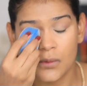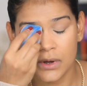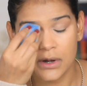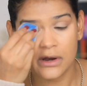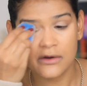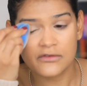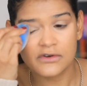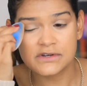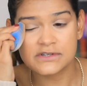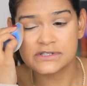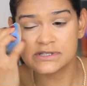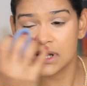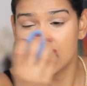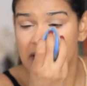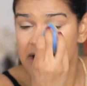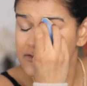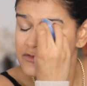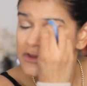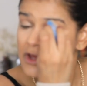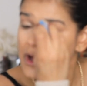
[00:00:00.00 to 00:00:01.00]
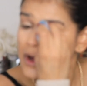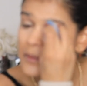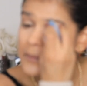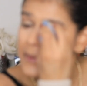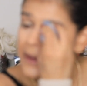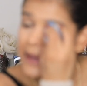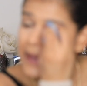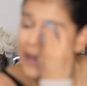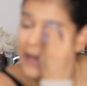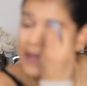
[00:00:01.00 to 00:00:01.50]
whatever's left on
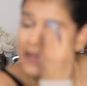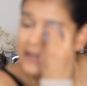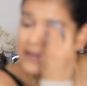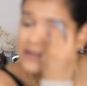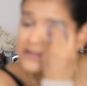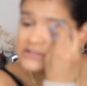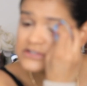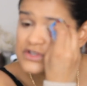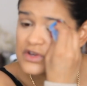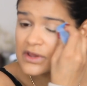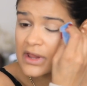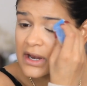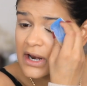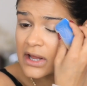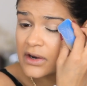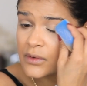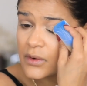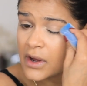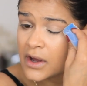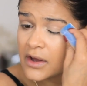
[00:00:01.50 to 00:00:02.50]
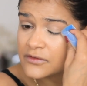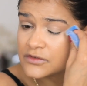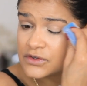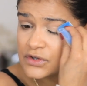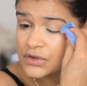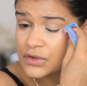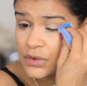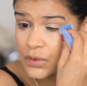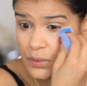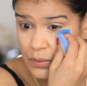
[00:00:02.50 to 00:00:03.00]
my eyelids so that I don't have
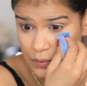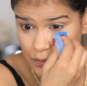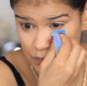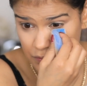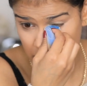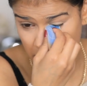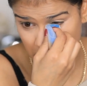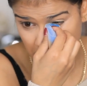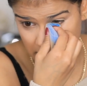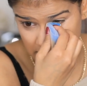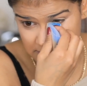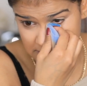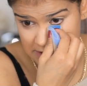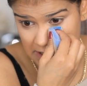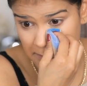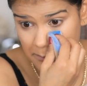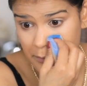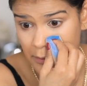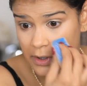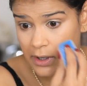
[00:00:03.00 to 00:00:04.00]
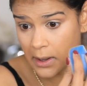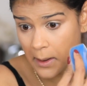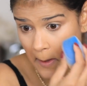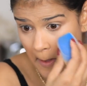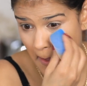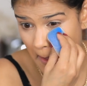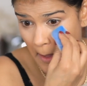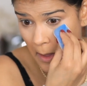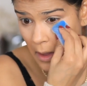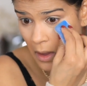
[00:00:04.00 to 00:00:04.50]
to use like a separate